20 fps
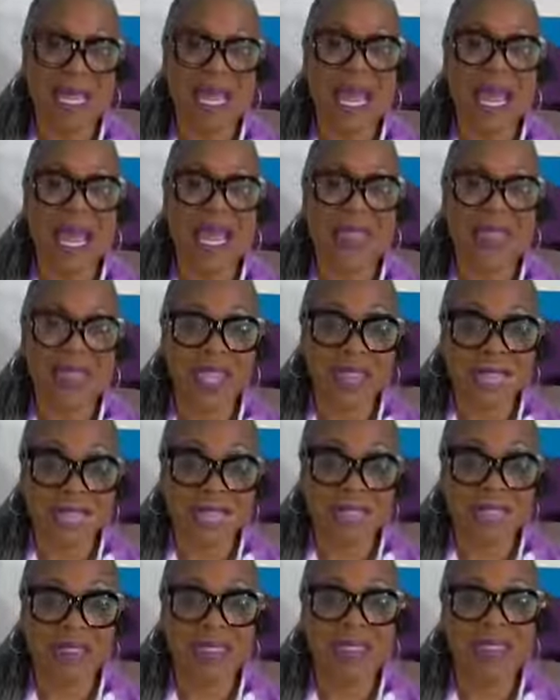and that
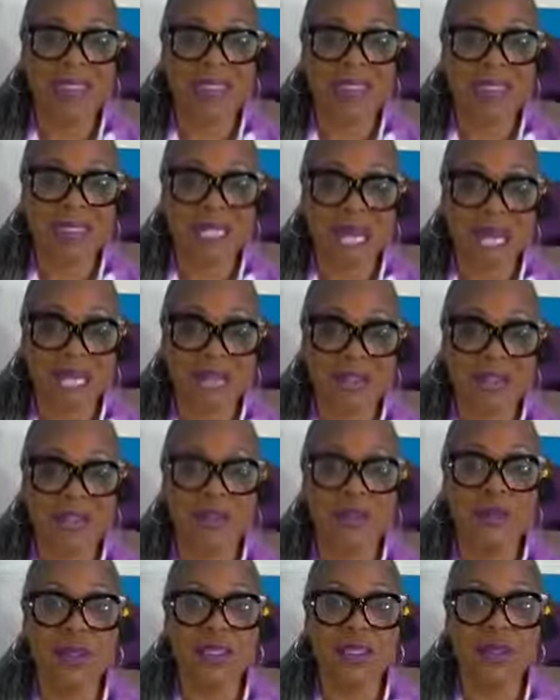is the desire
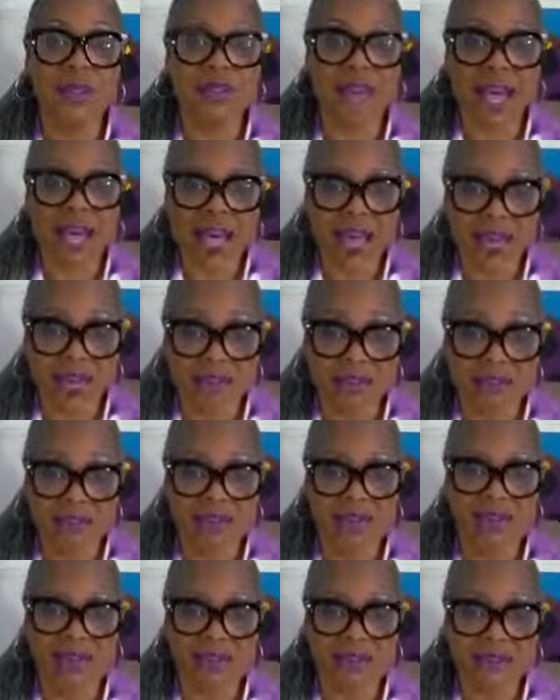to
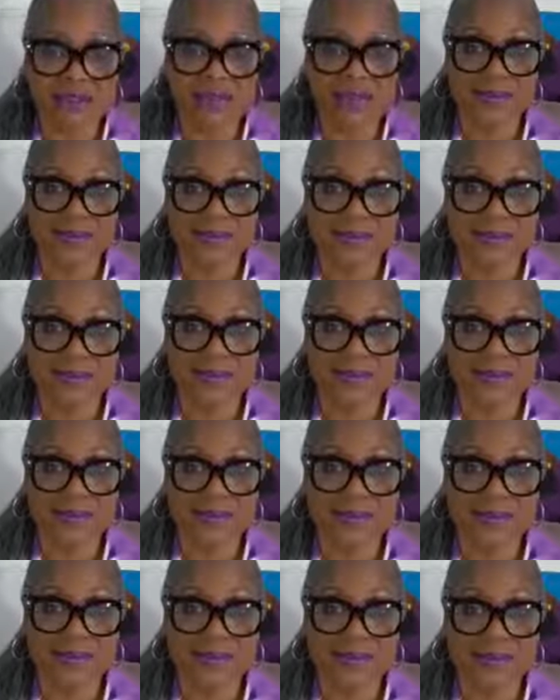survive.
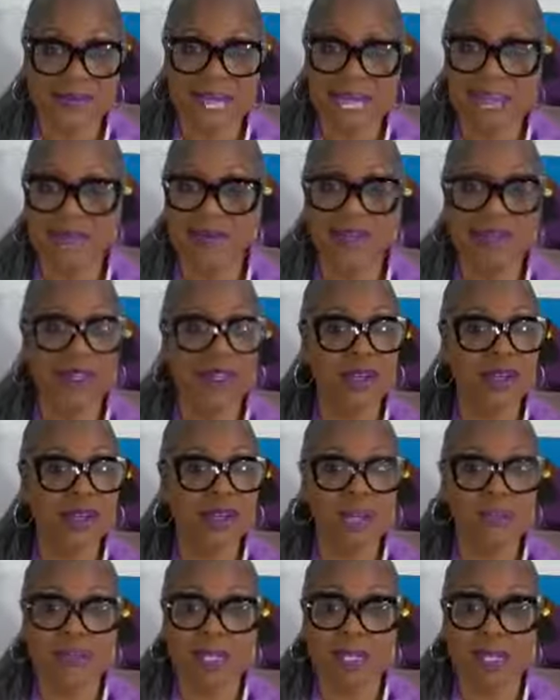Every
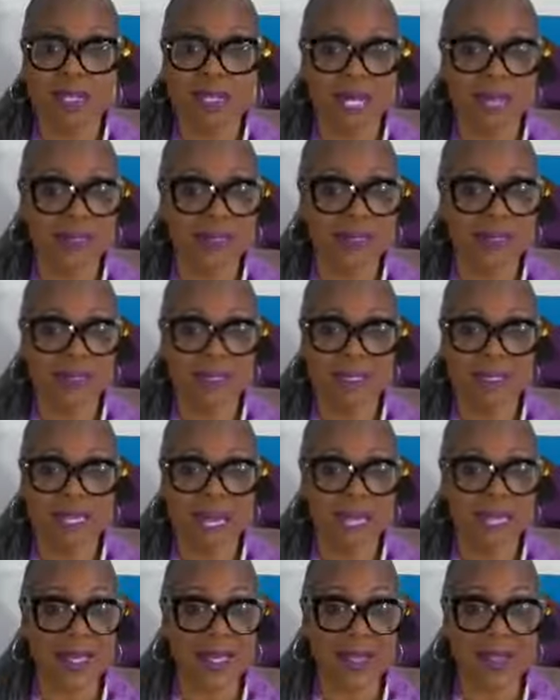human being has a
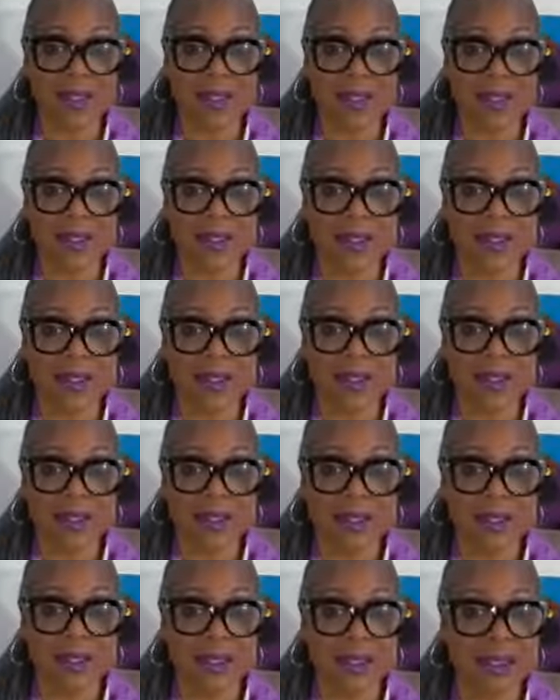desire
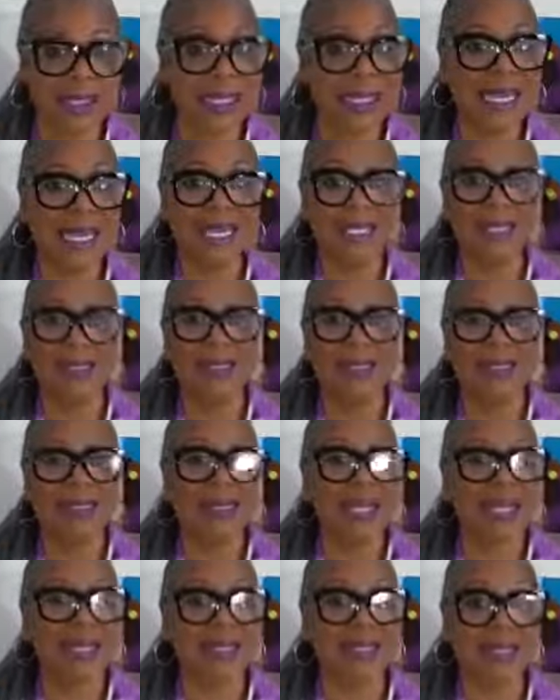to get to the
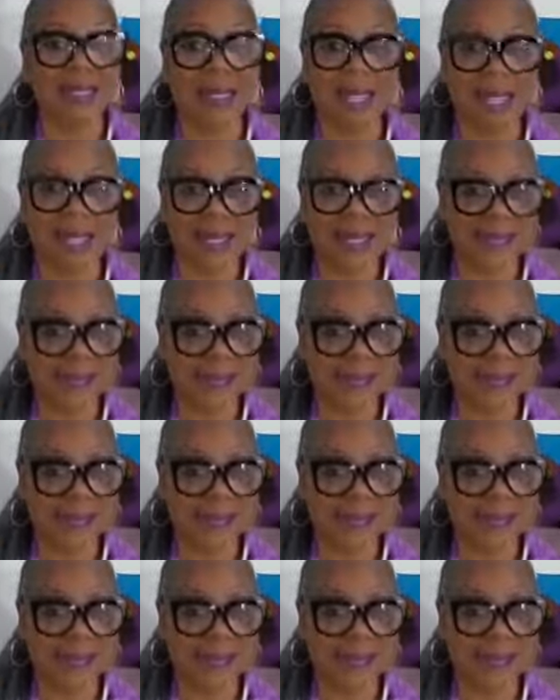next day.